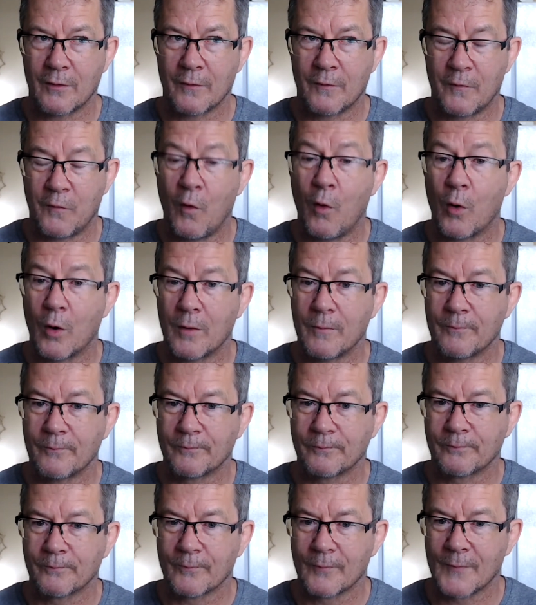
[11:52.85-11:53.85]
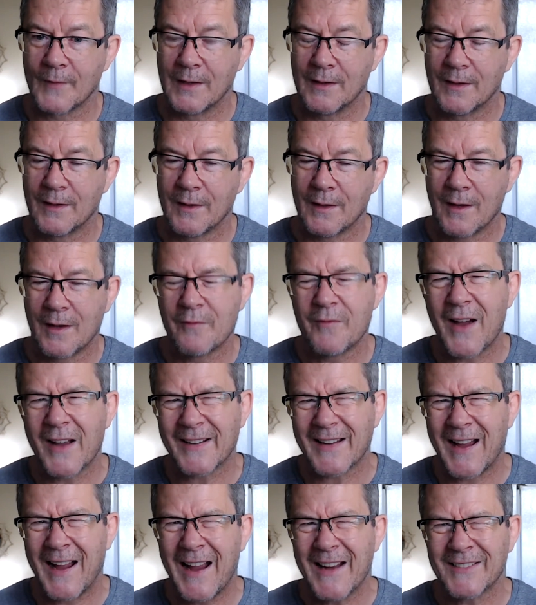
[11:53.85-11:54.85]
4. In
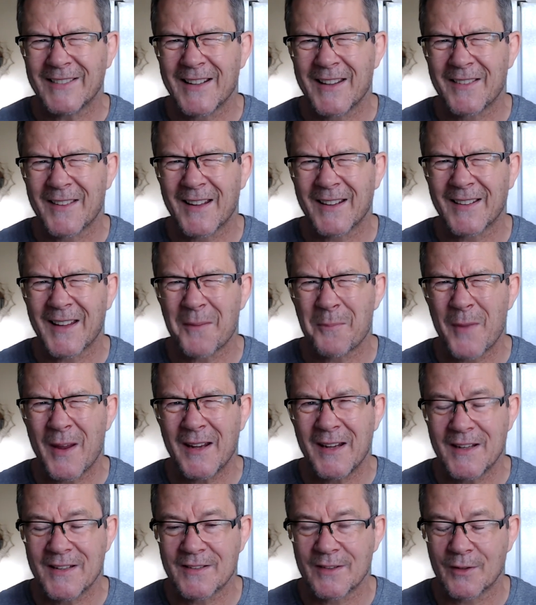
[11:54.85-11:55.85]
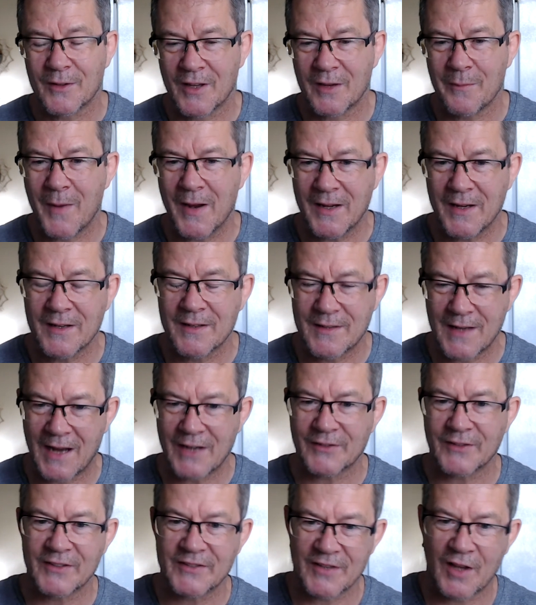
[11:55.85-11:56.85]
fact, I actually think they may need to
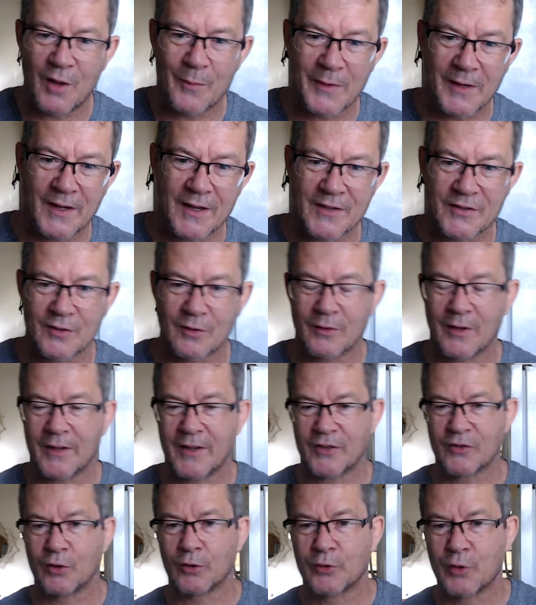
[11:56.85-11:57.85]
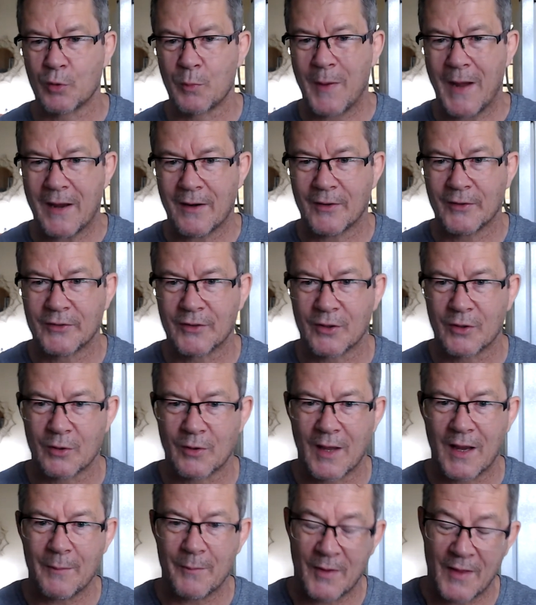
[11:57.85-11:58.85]
actually sell me additional 2 panels to do
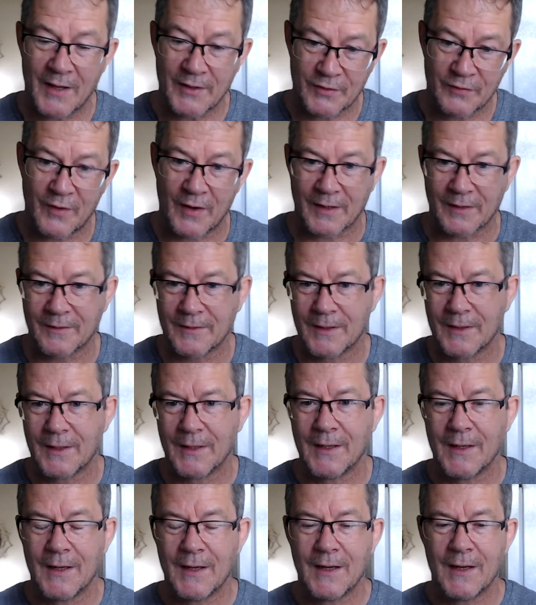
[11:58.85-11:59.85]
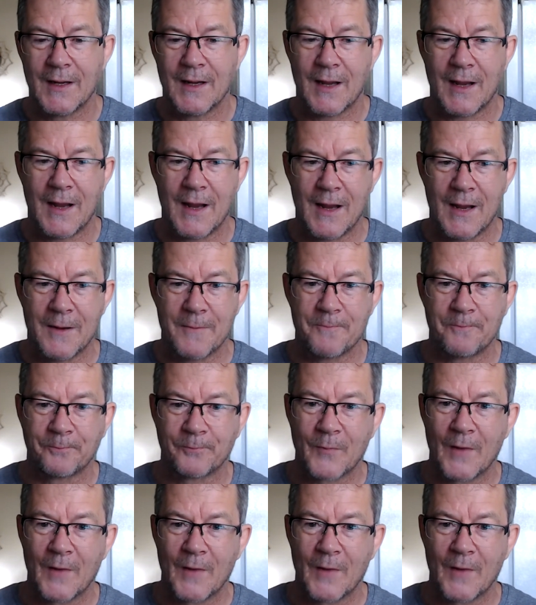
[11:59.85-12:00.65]
that, but that's fine. And